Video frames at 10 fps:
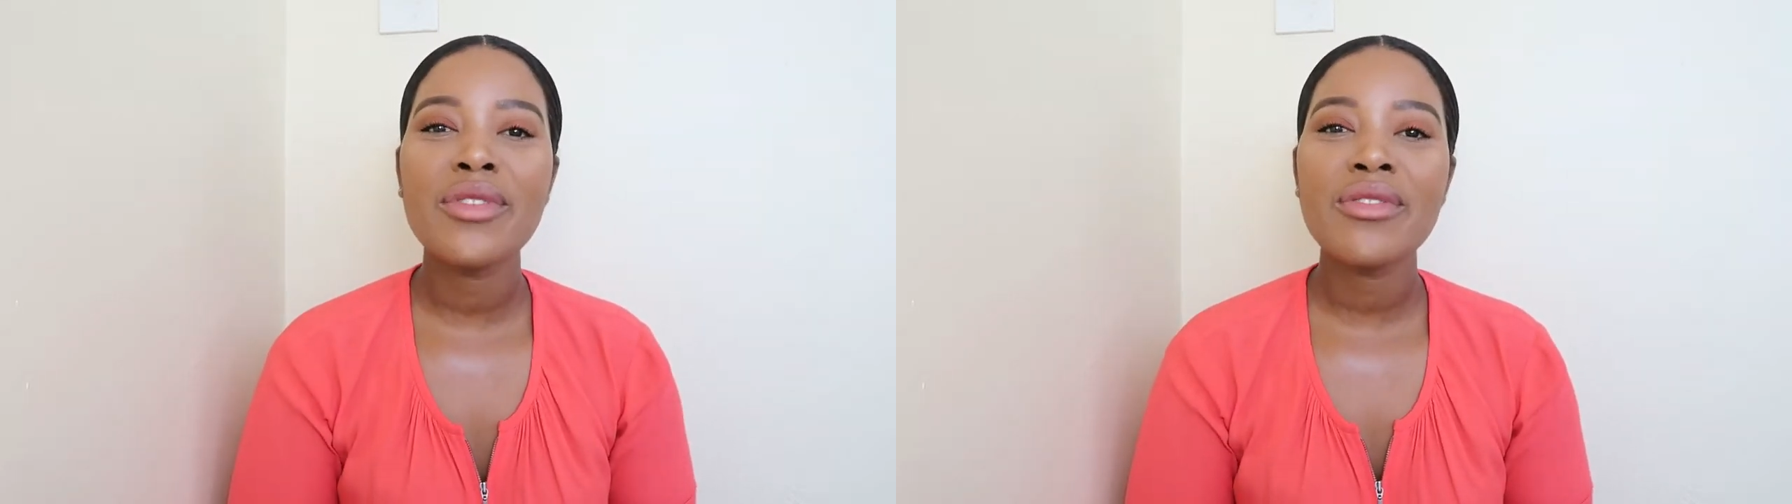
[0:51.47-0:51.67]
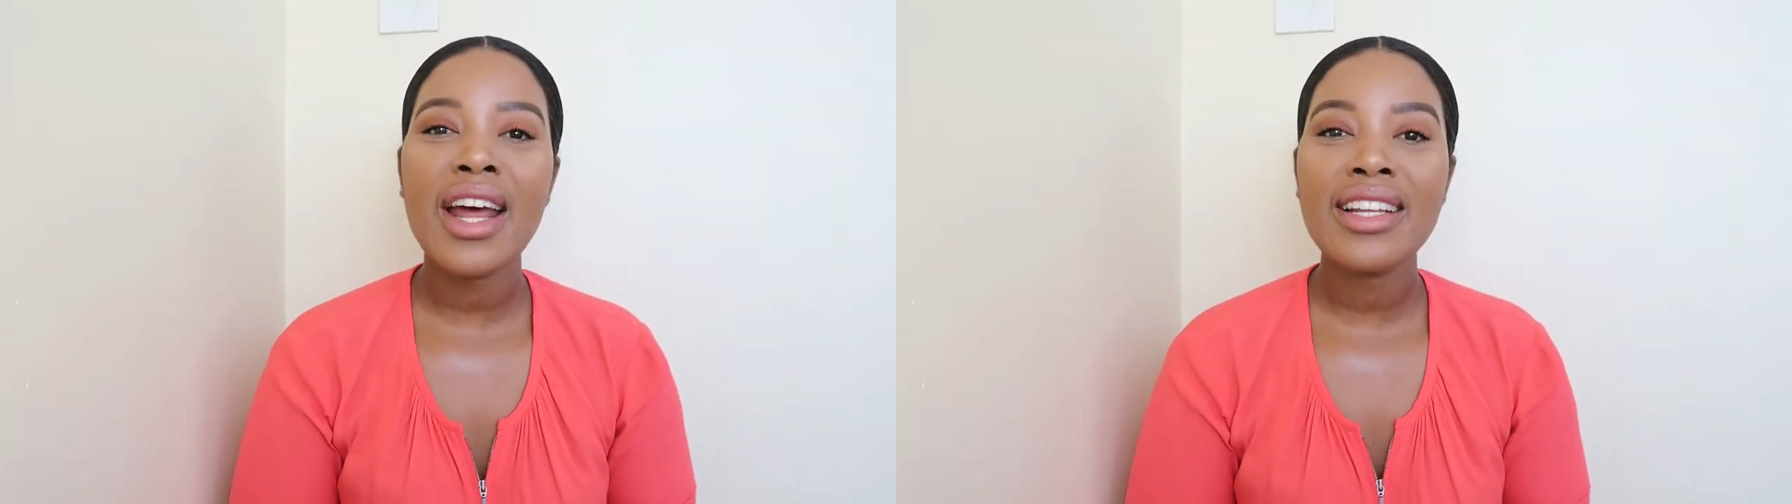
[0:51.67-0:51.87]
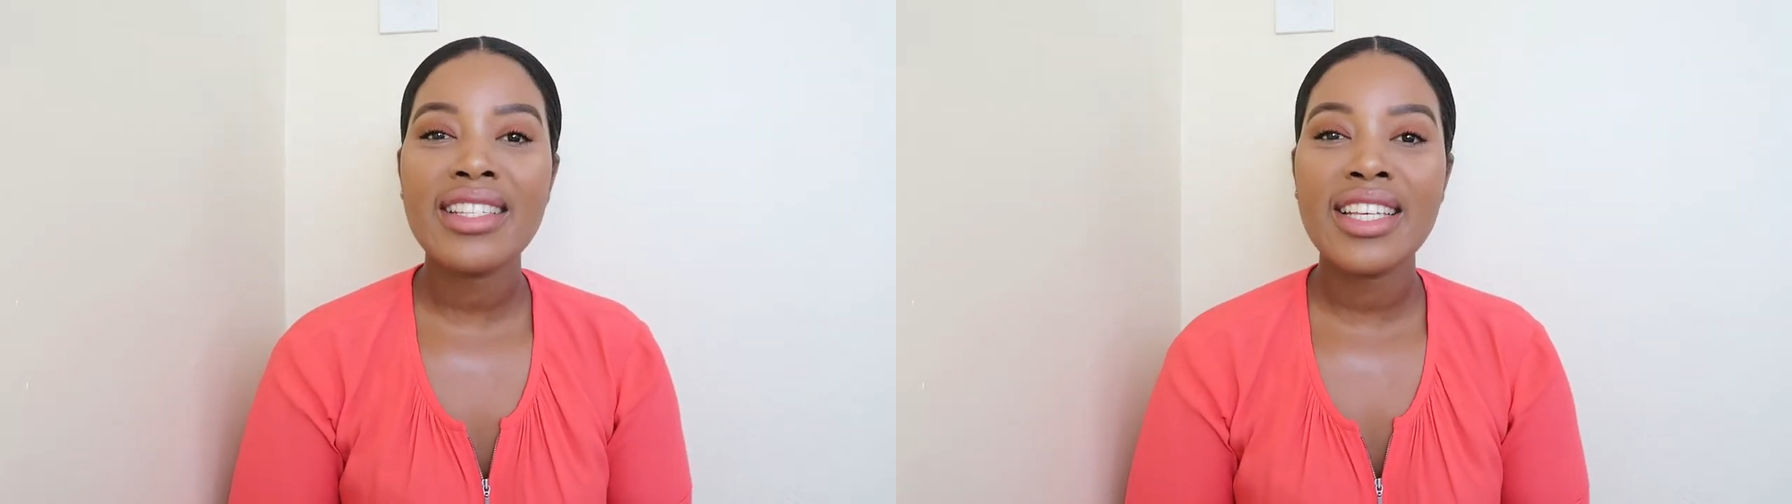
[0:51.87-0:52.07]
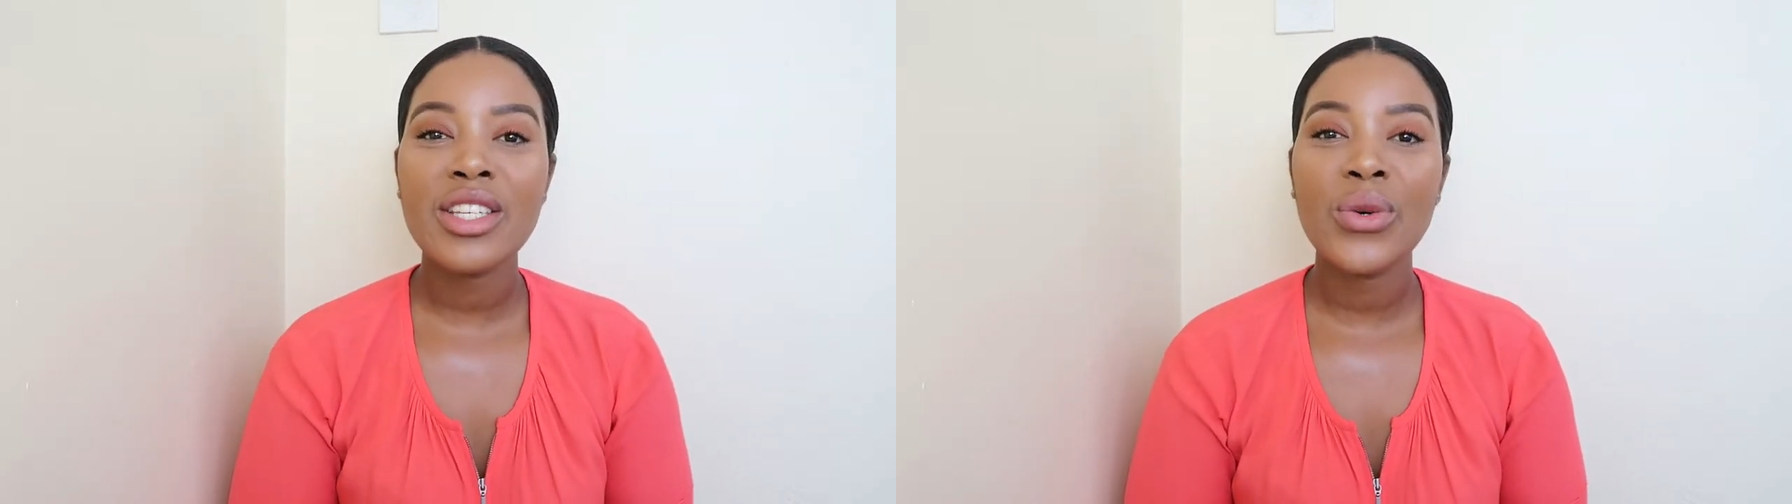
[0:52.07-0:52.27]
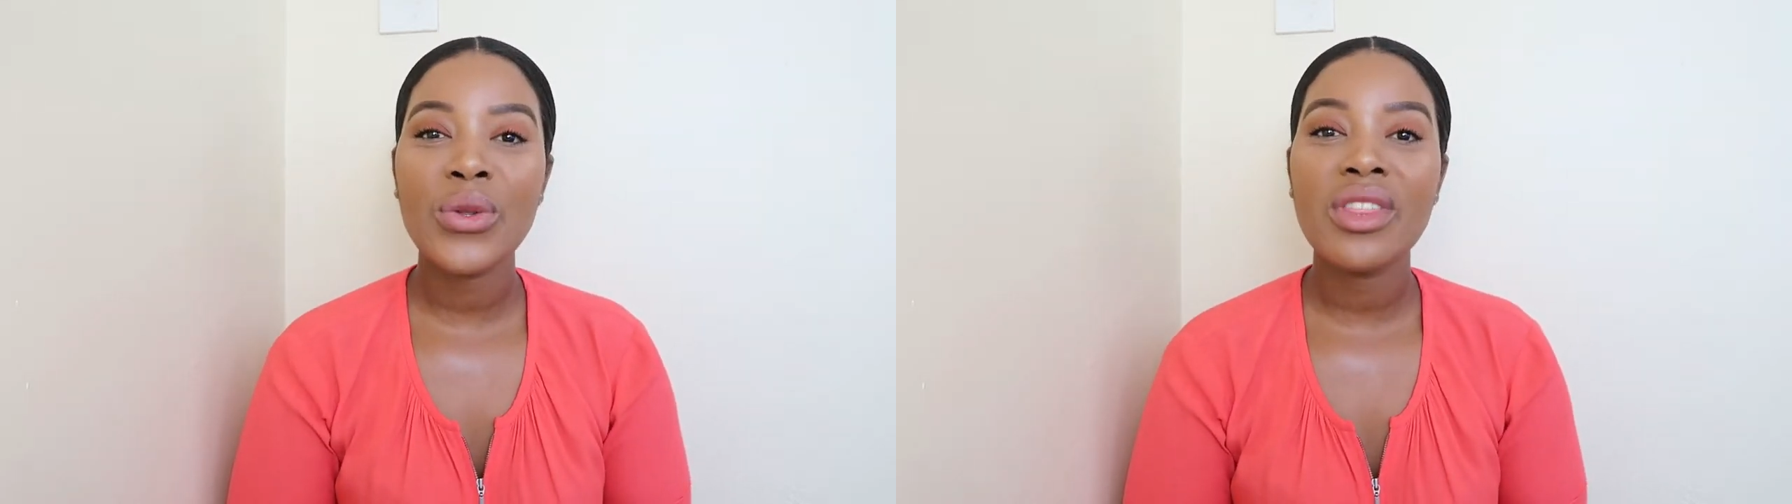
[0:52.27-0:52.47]

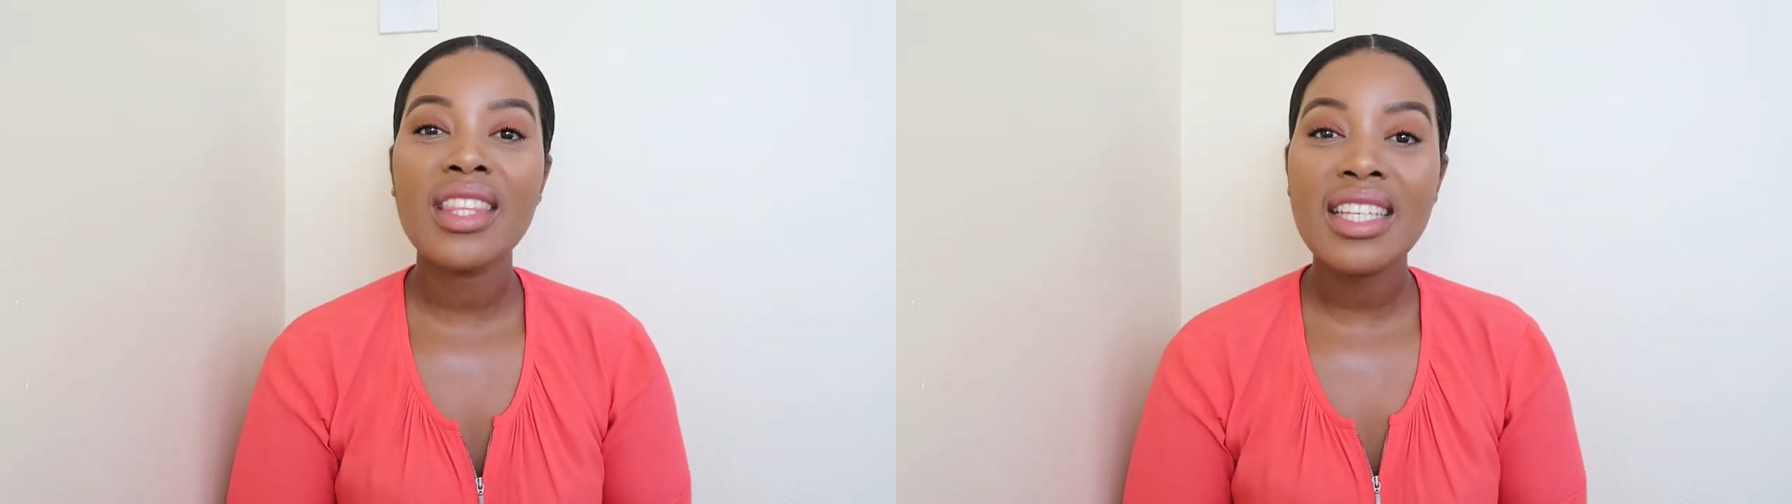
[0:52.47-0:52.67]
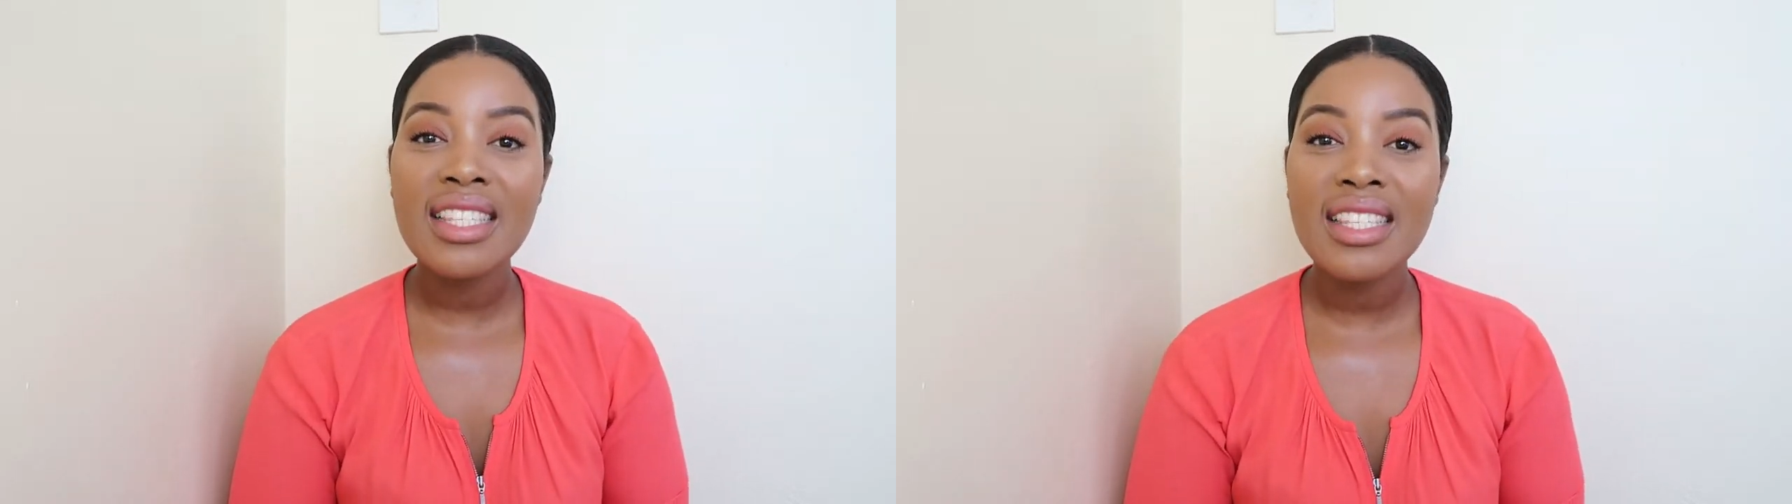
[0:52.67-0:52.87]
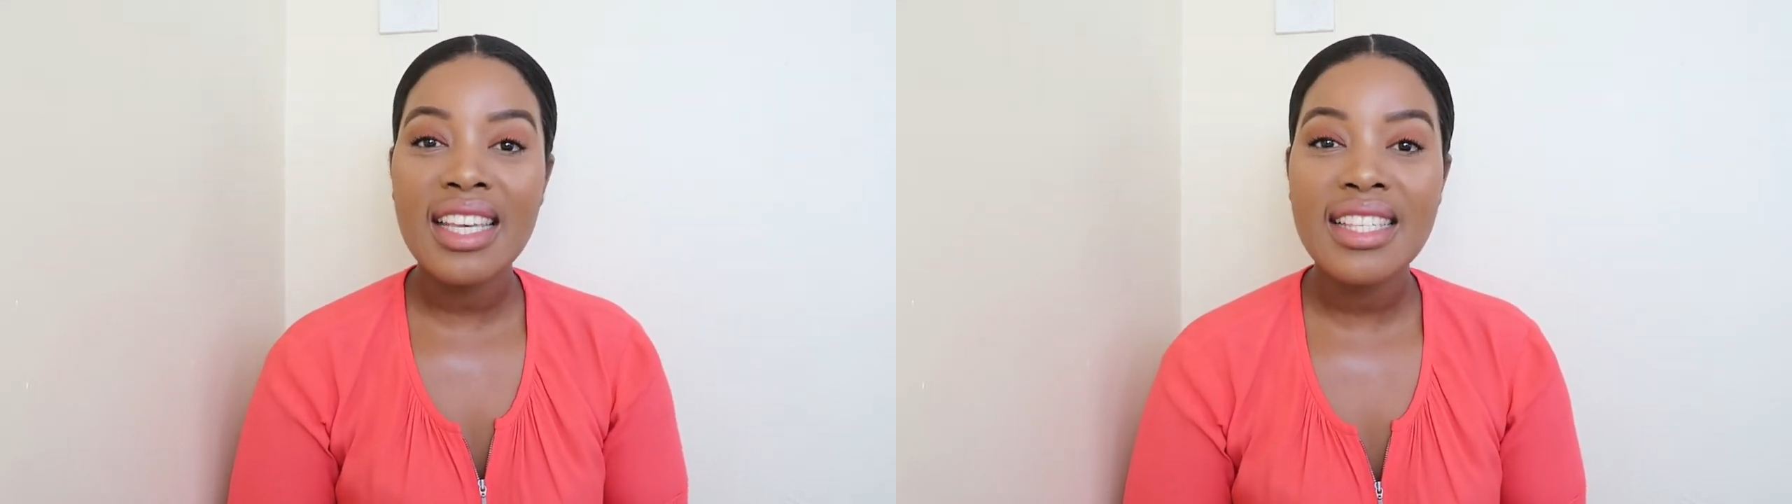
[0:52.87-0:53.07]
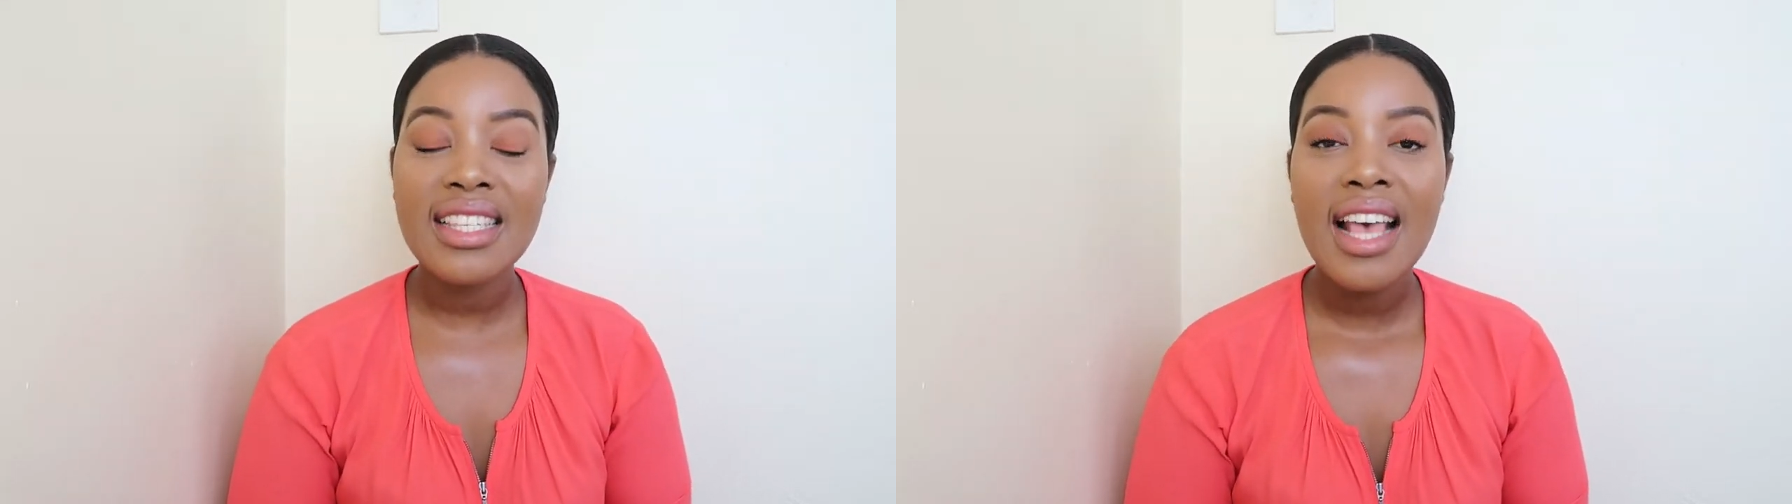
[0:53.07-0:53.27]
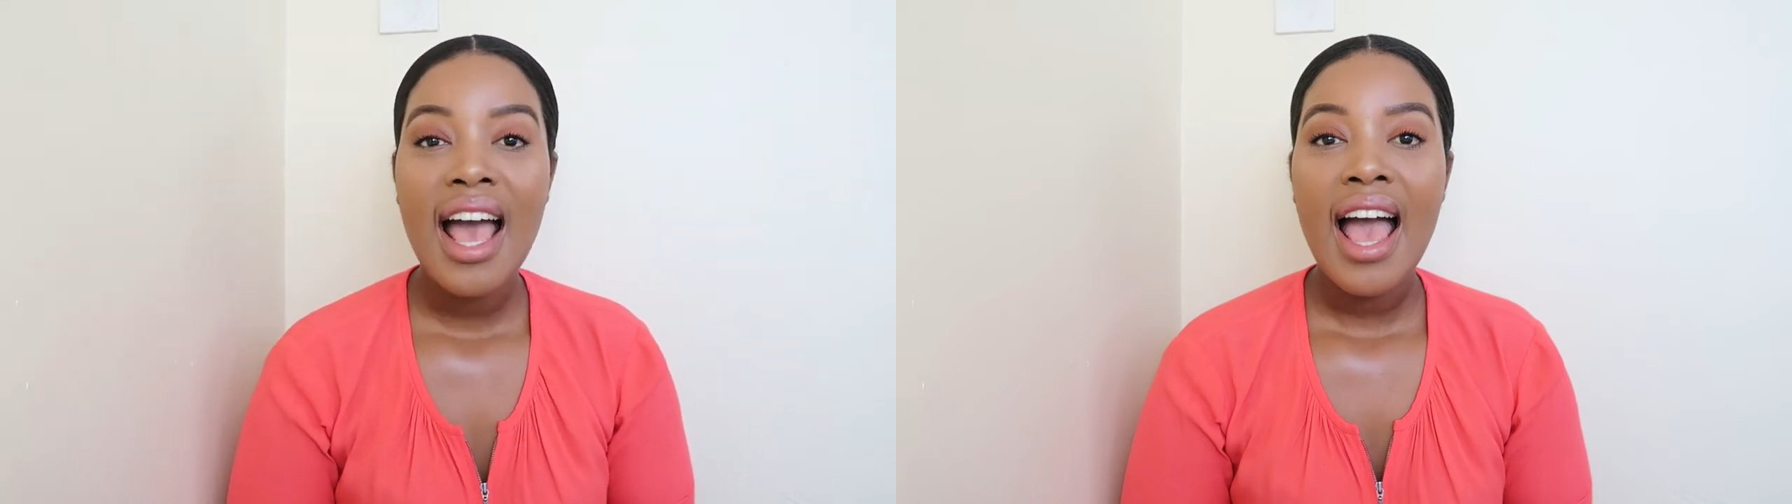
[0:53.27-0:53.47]
writing your thesis,